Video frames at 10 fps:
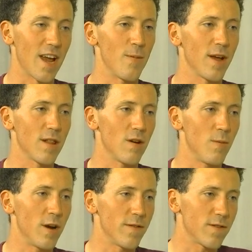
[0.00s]
I got to make a
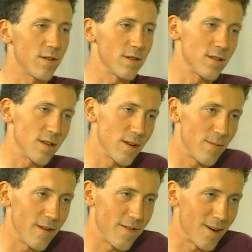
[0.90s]
little money first to
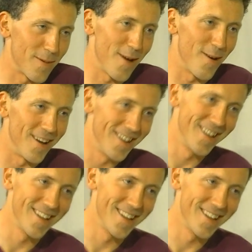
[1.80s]
get my farm going.